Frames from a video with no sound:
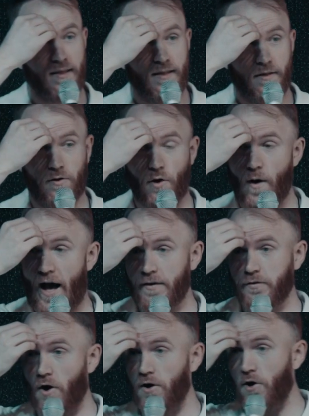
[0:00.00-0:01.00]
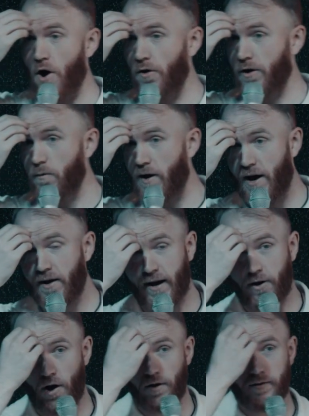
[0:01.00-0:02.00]
so I start calling around. I
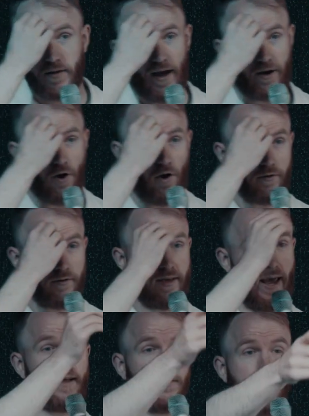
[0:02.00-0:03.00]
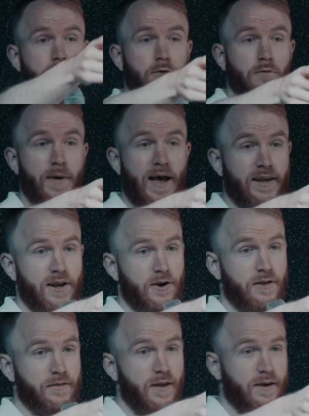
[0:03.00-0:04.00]
called I called Caleb, who's back here.
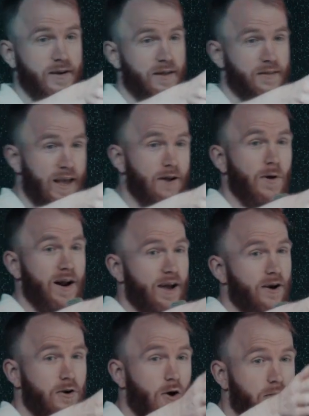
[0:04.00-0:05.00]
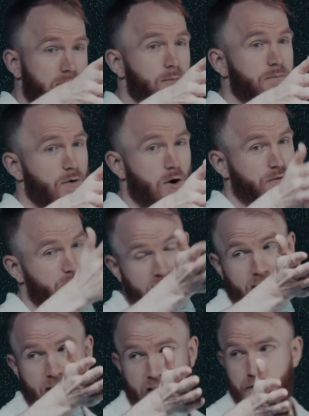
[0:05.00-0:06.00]
He's ducking his head right now. I called him first. He
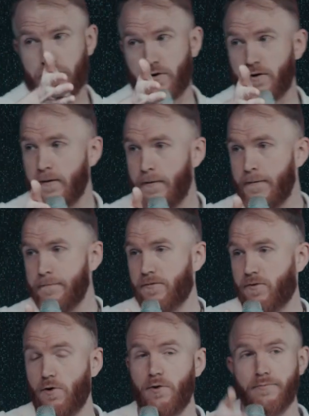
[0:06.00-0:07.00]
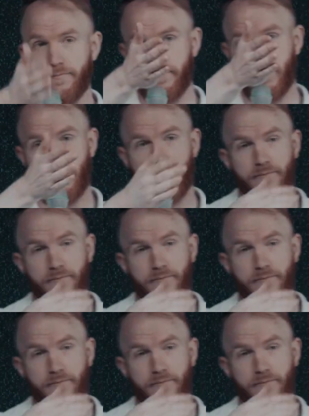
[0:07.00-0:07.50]
didn't answer. So, you know,